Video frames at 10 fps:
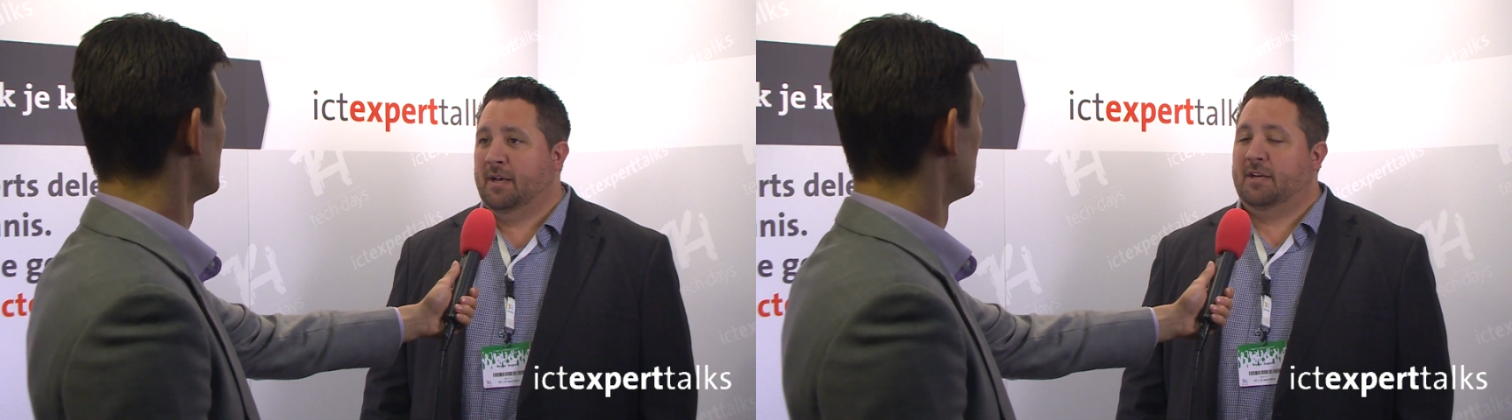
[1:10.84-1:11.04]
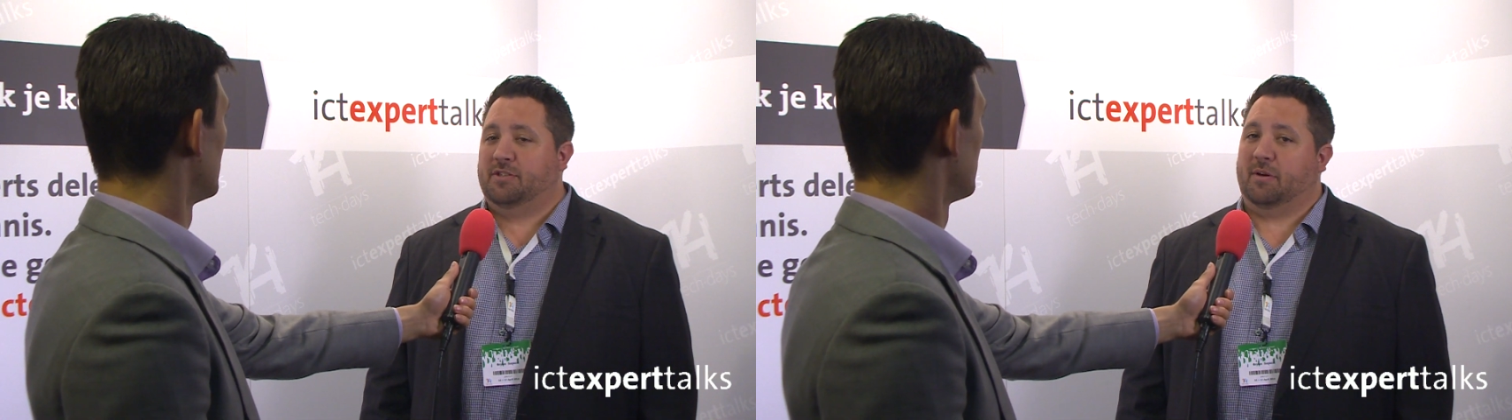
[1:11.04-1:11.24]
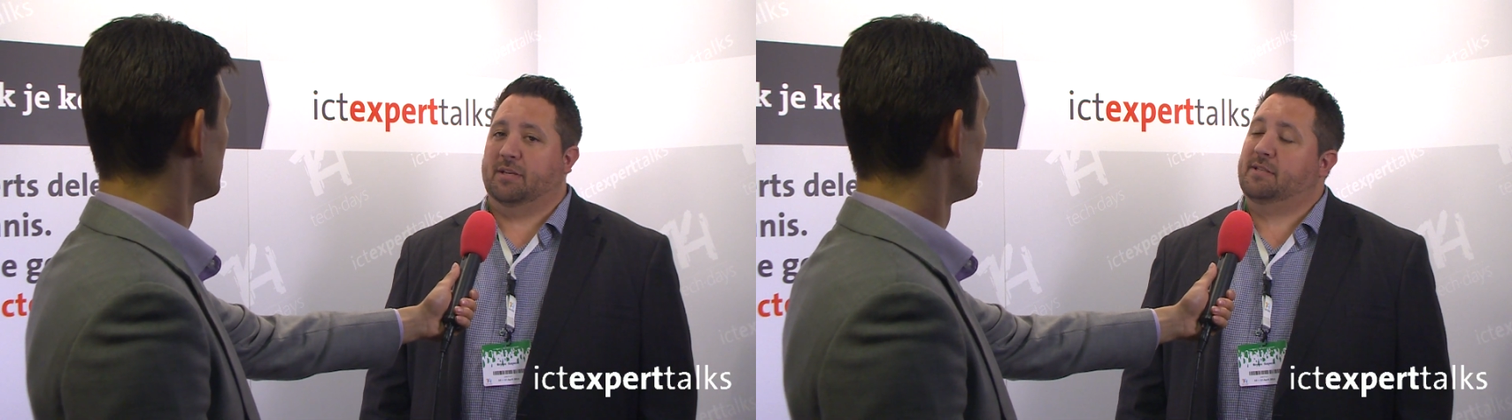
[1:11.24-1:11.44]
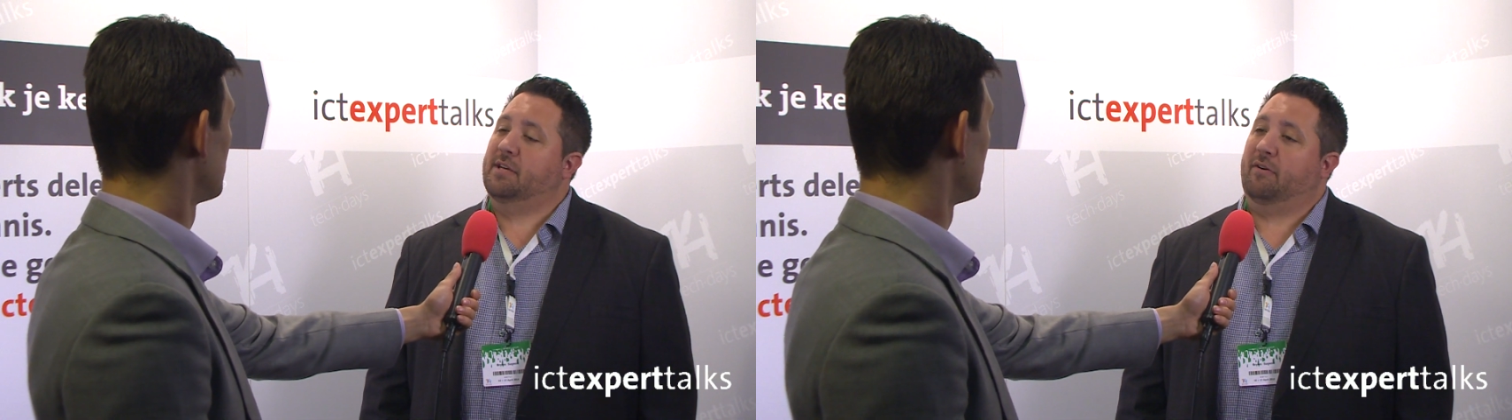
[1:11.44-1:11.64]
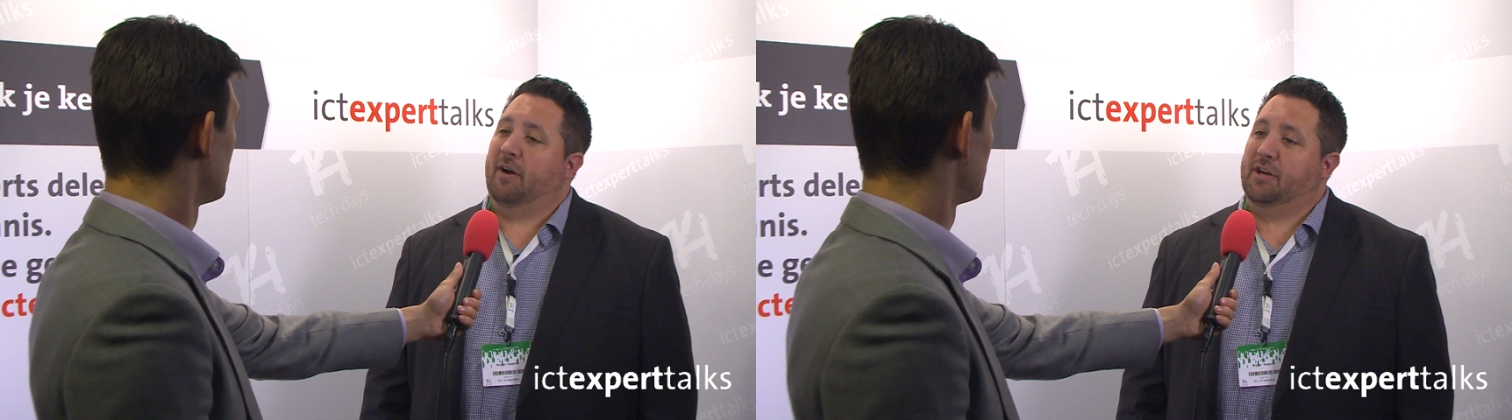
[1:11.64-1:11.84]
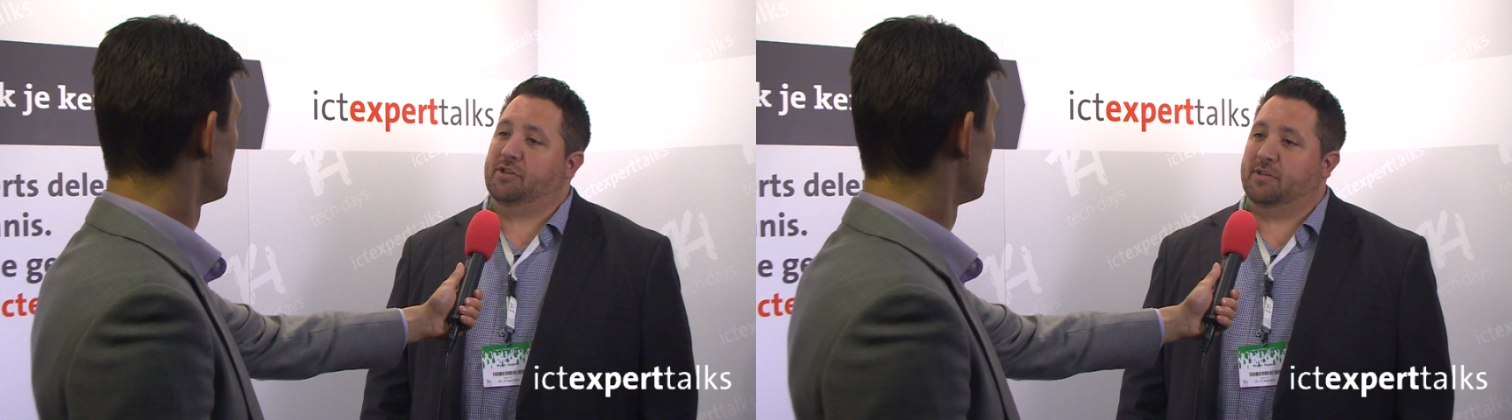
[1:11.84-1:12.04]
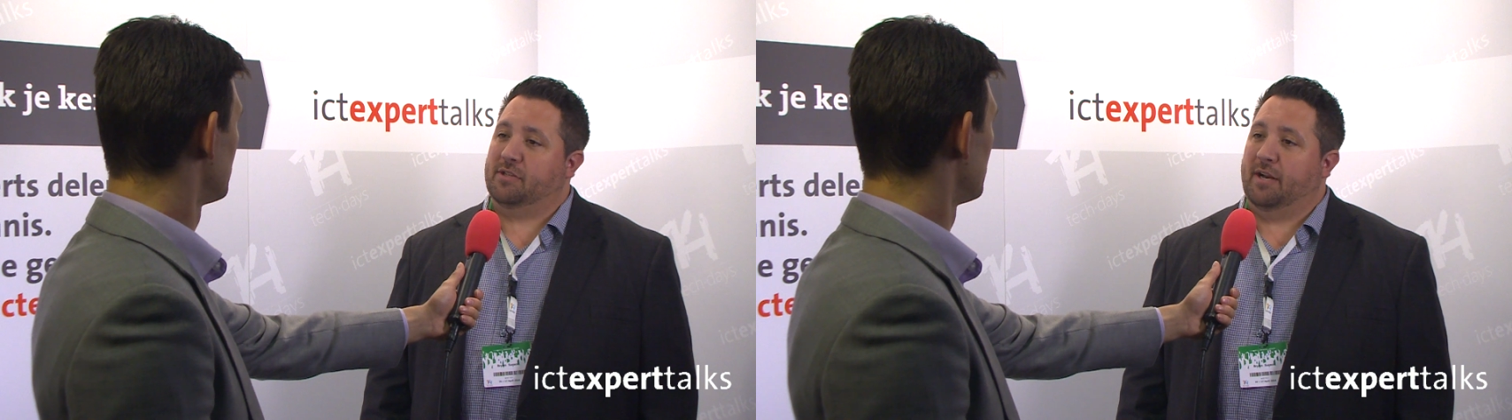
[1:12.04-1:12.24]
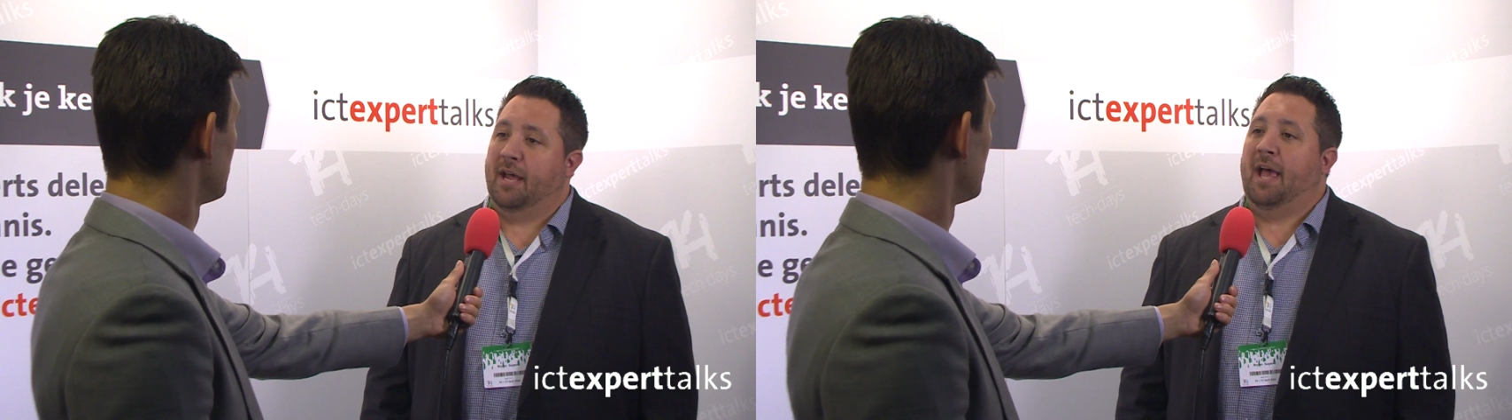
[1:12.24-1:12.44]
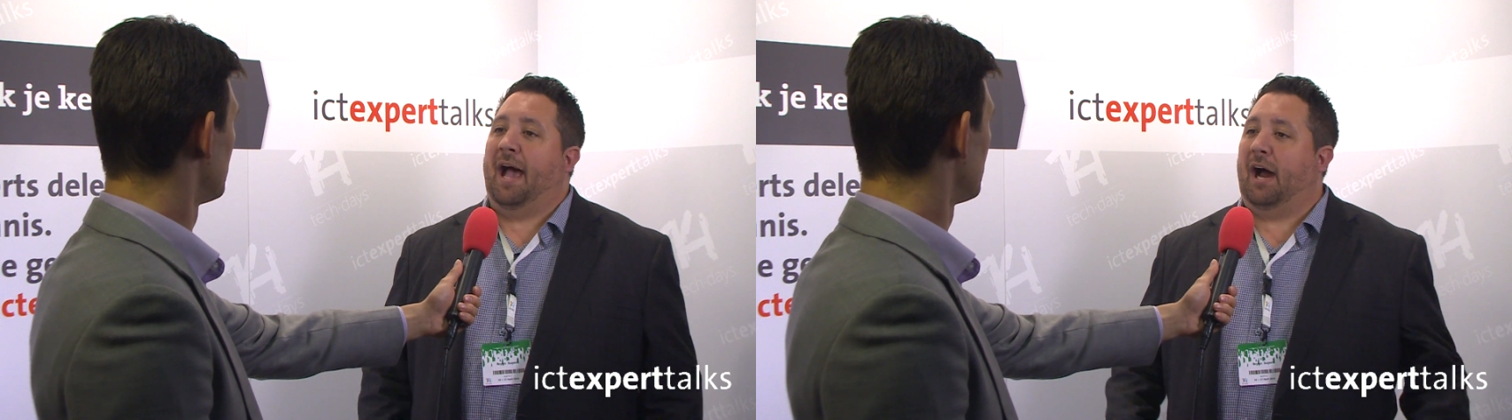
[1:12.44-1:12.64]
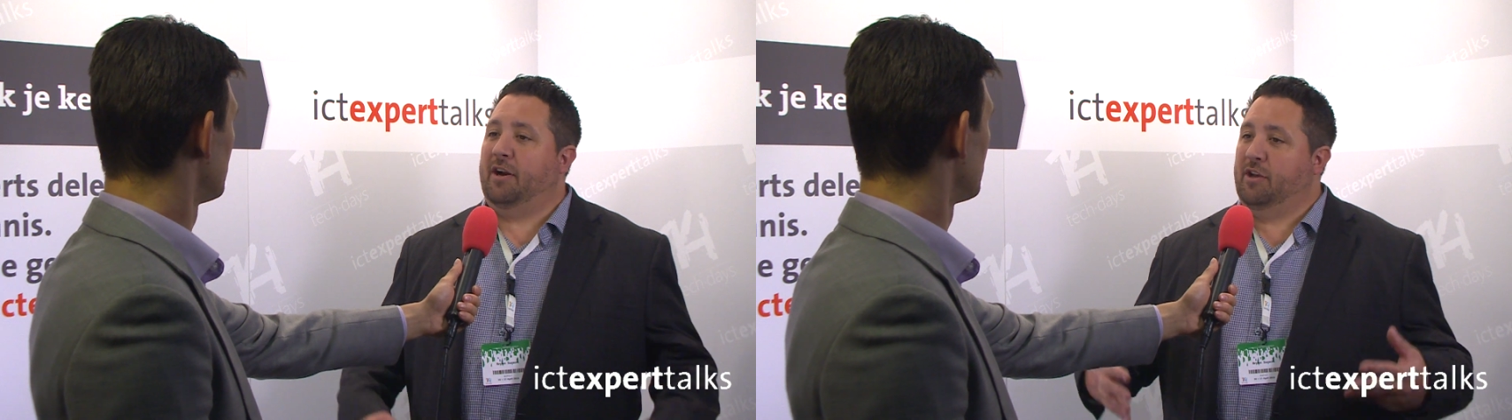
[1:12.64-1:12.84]
So considerations on
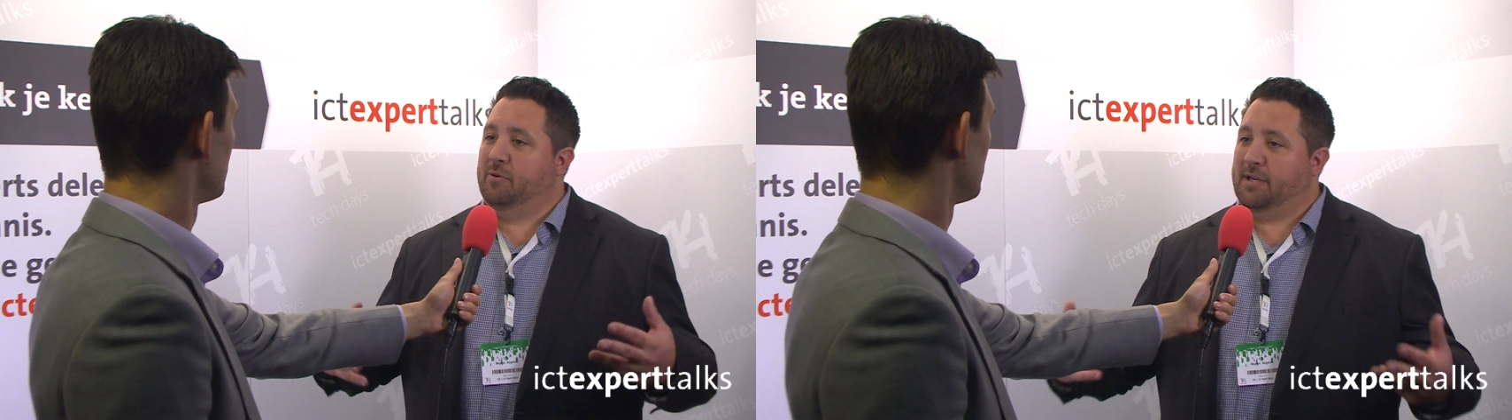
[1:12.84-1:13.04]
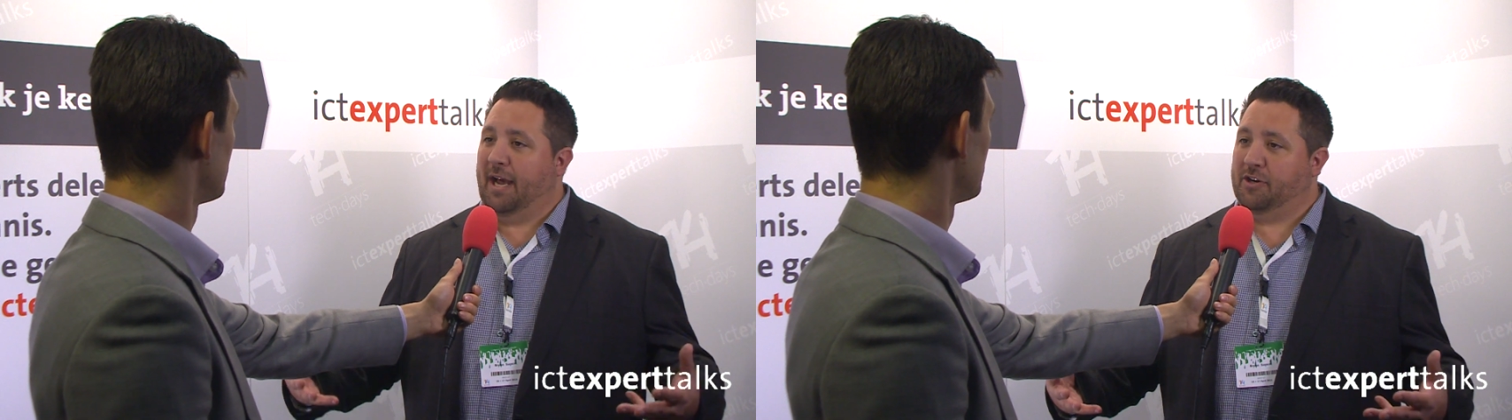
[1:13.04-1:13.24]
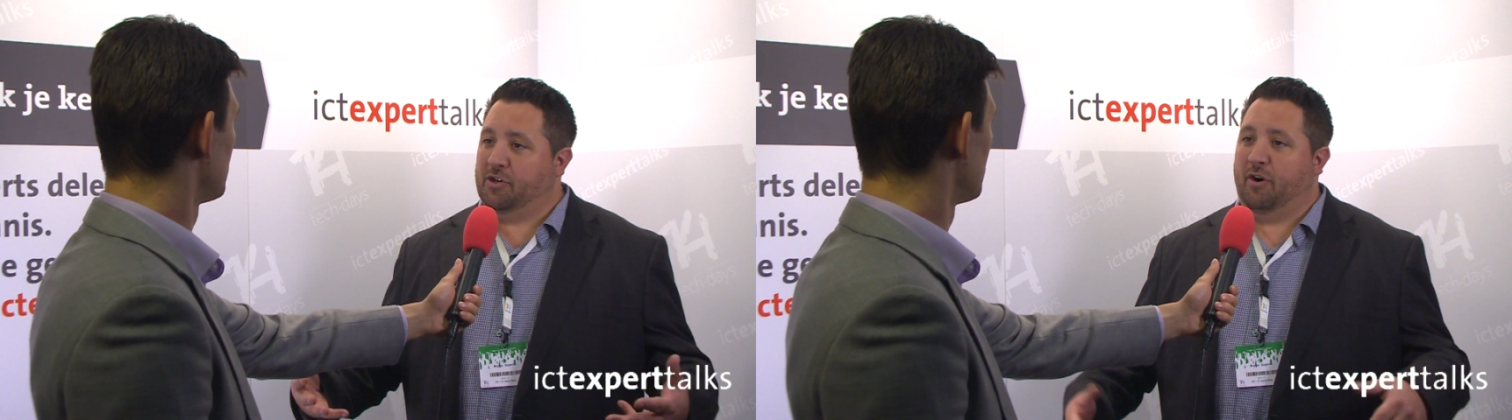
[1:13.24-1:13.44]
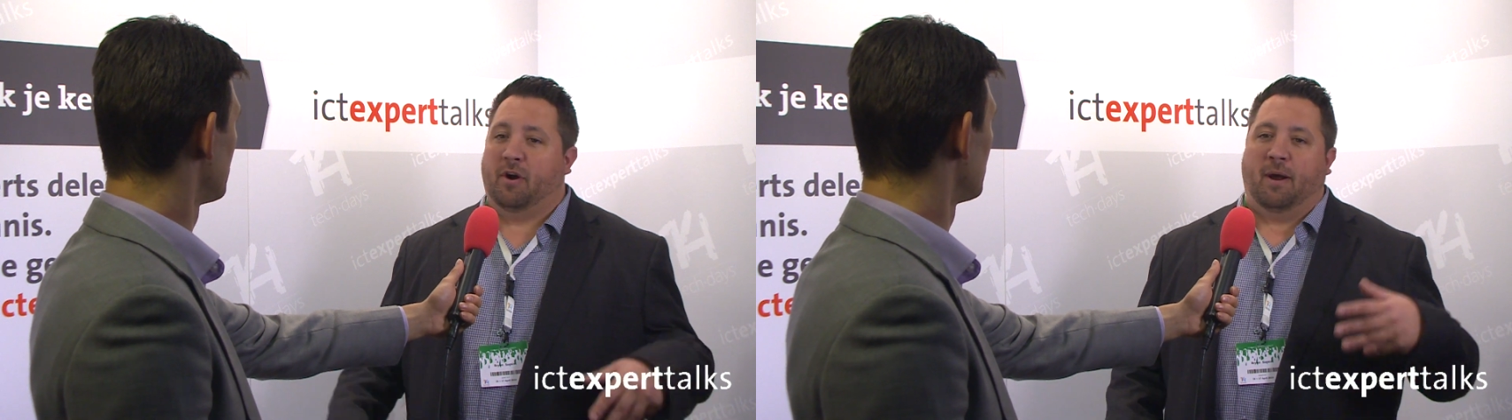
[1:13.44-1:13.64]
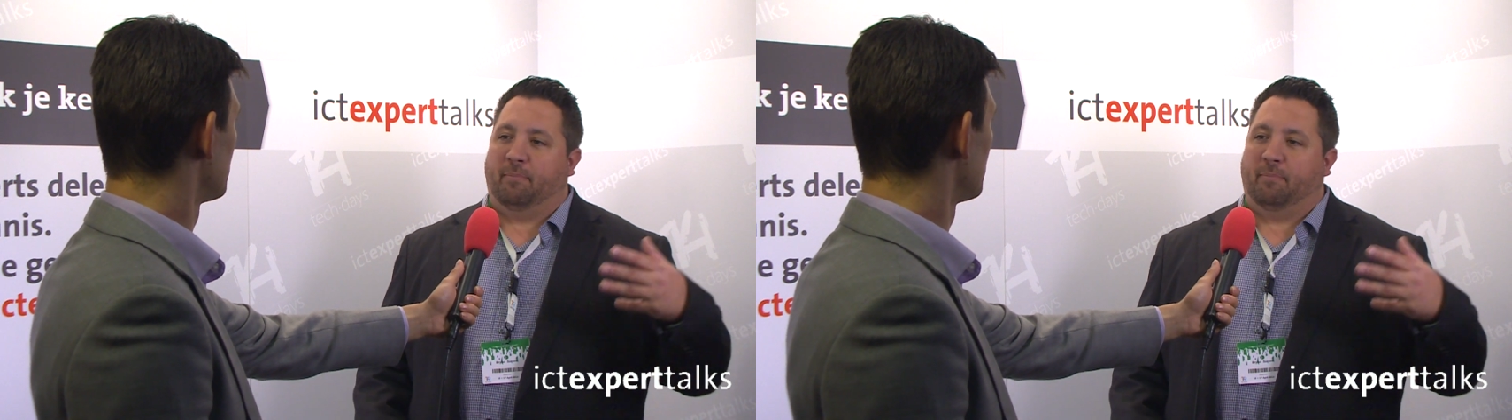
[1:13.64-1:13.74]
how to use Azure,